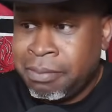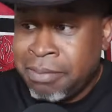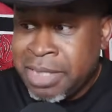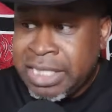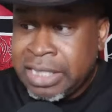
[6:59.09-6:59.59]

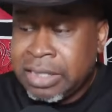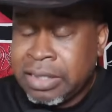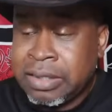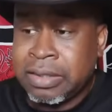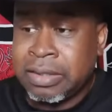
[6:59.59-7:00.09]
Michigan
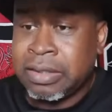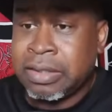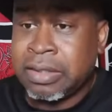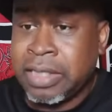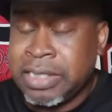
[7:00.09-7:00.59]

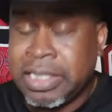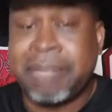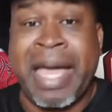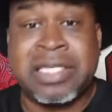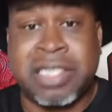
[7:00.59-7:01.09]
is a
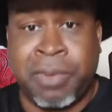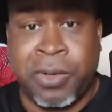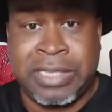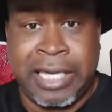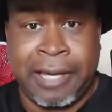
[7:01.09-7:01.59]
good basketball
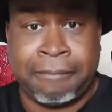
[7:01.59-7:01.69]
team.